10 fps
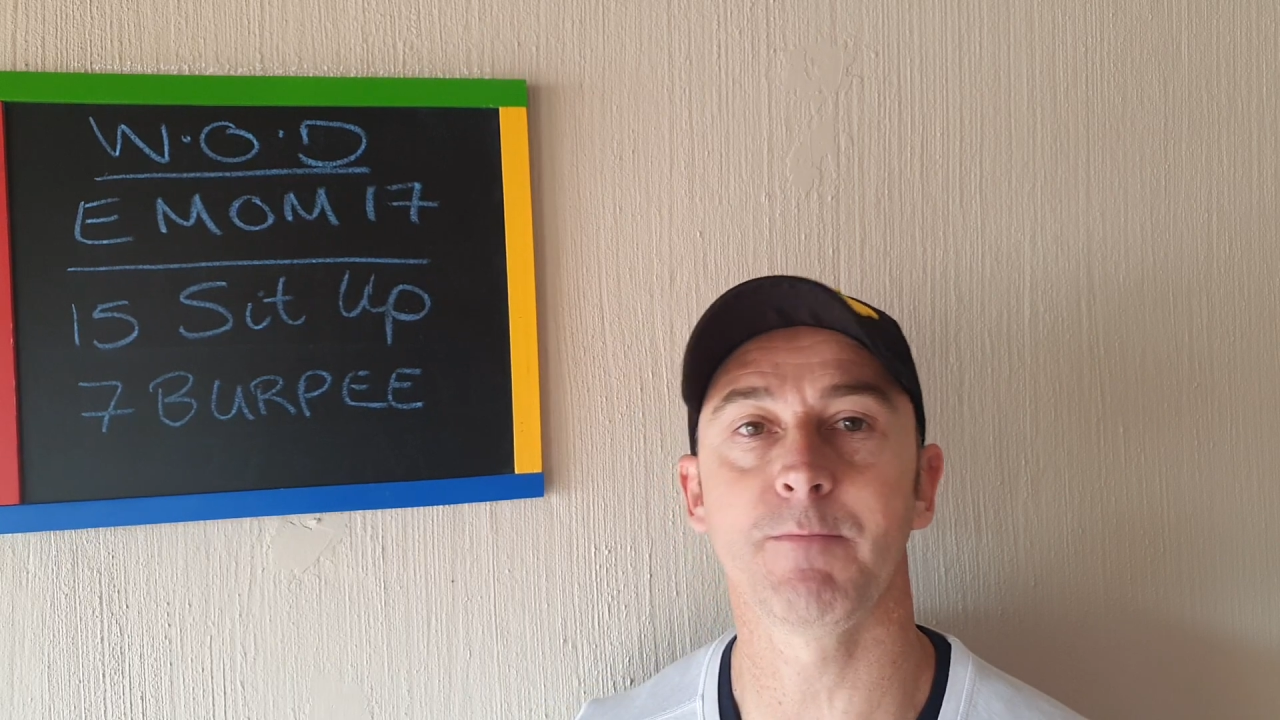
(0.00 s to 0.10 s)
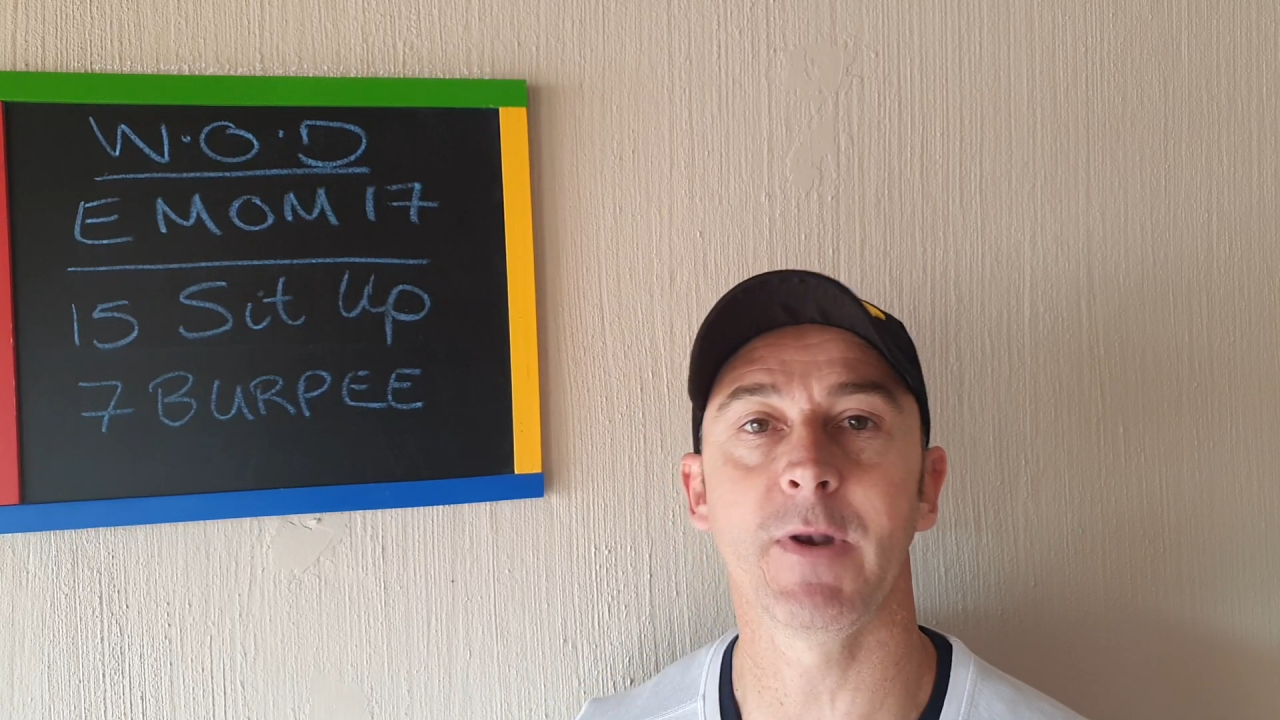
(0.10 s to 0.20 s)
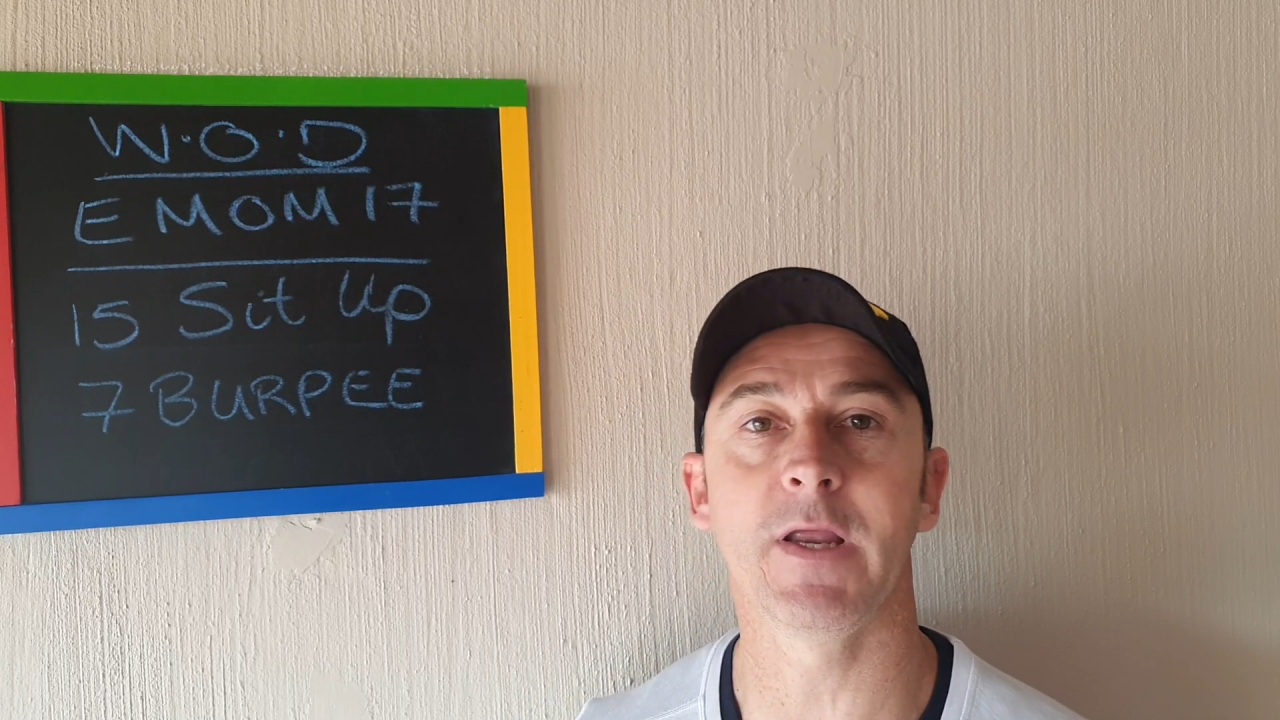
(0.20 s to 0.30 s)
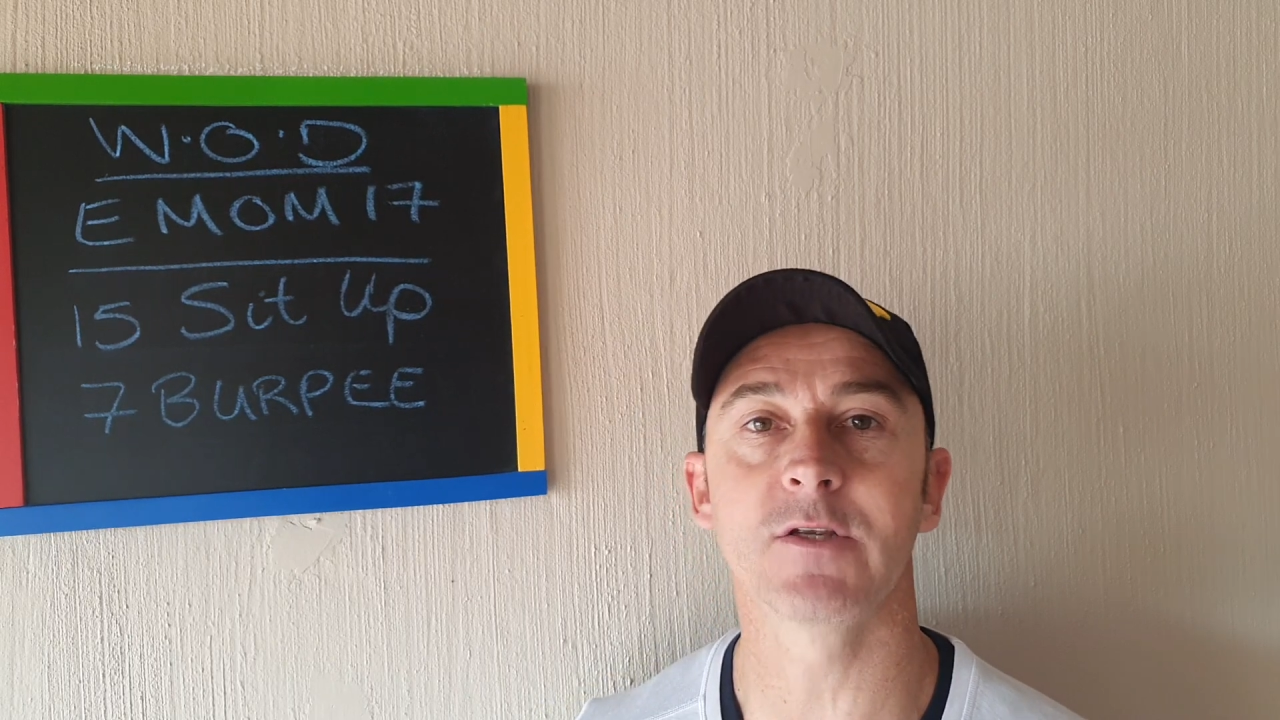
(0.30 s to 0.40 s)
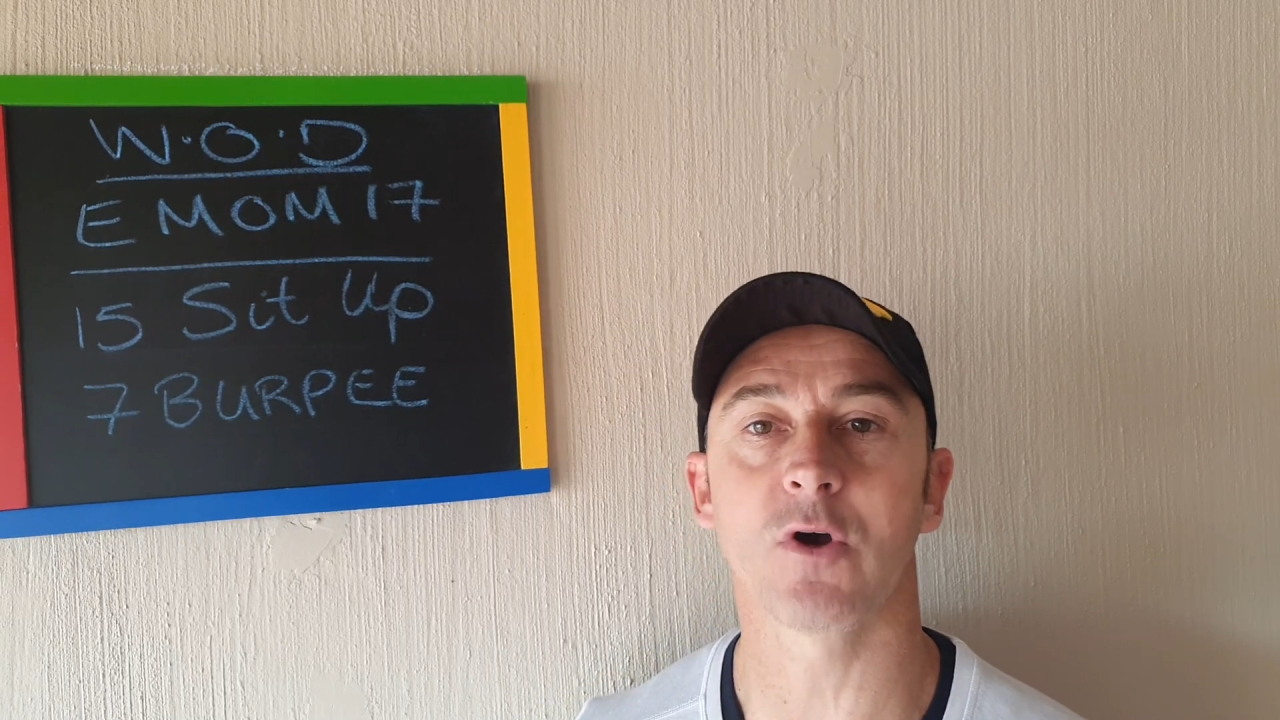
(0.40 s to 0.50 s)

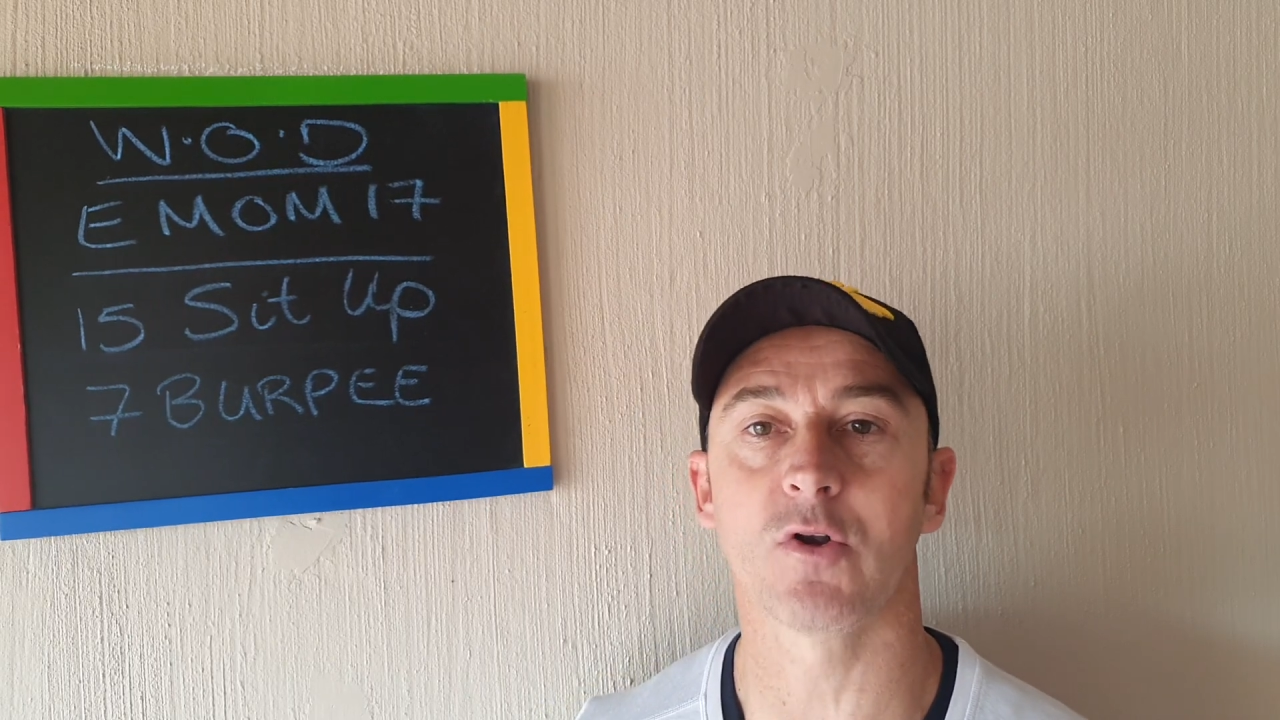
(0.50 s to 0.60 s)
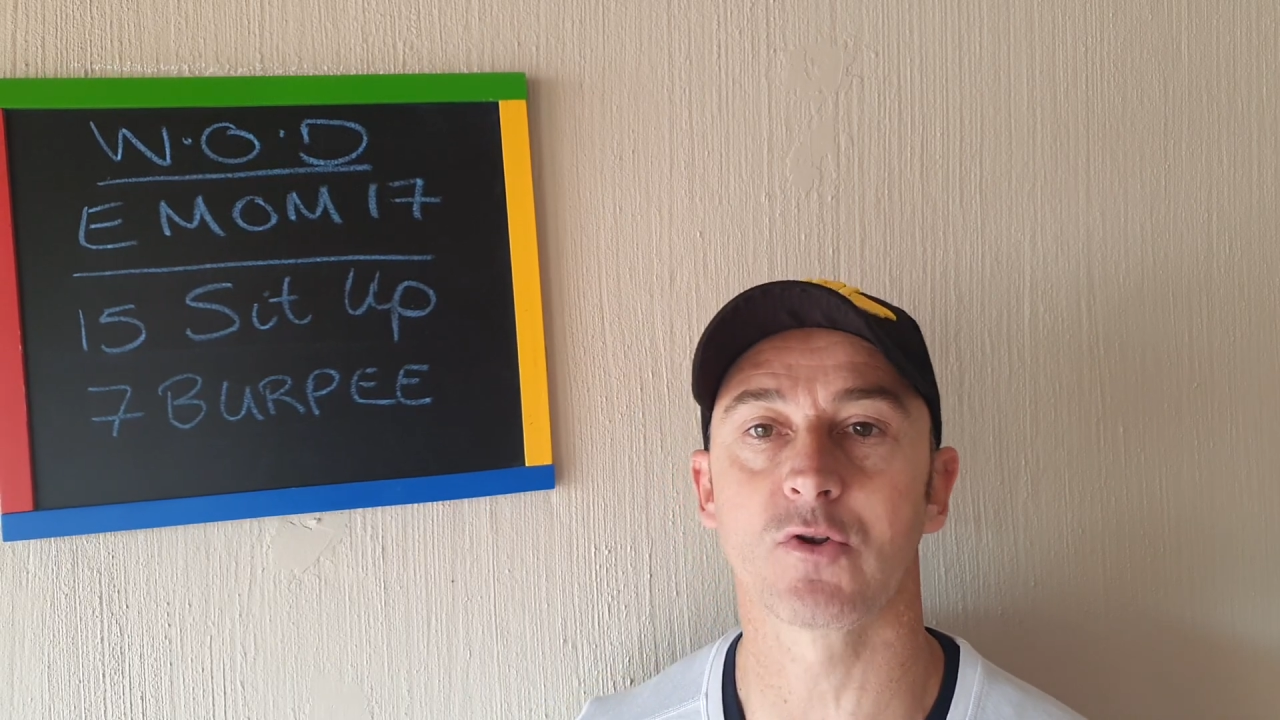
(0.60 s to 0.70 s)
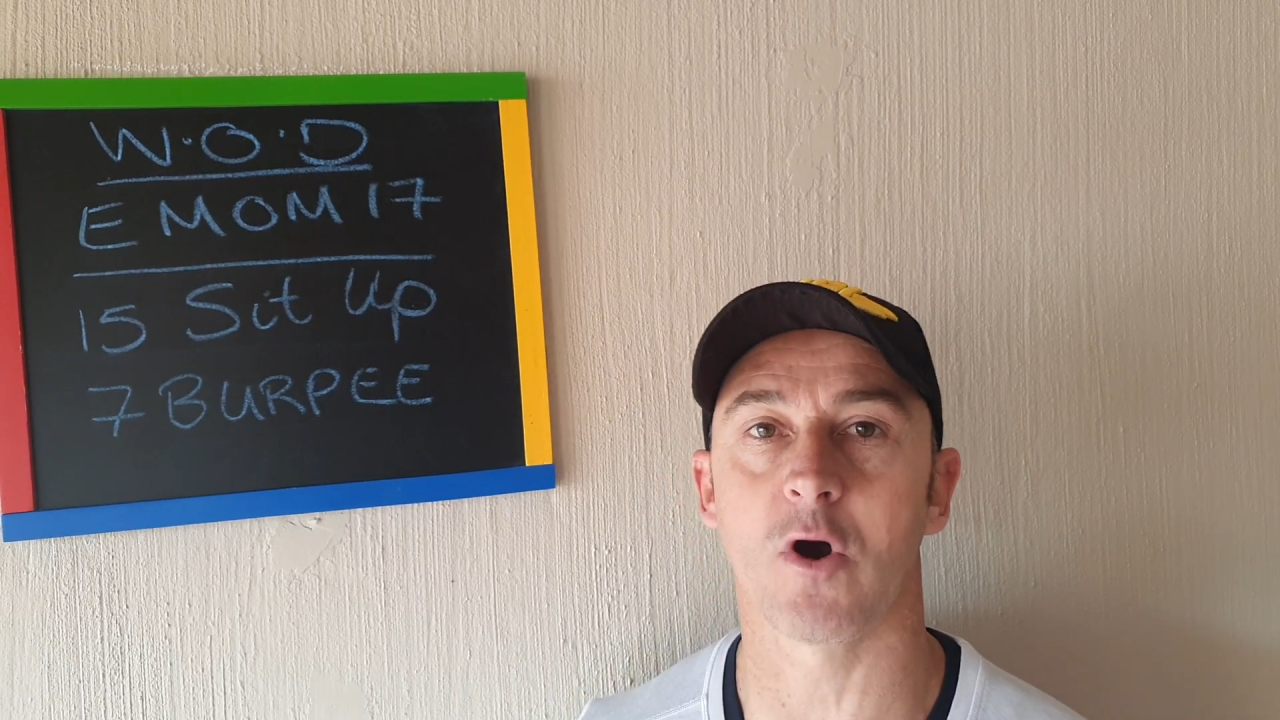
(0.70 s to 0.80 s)
please on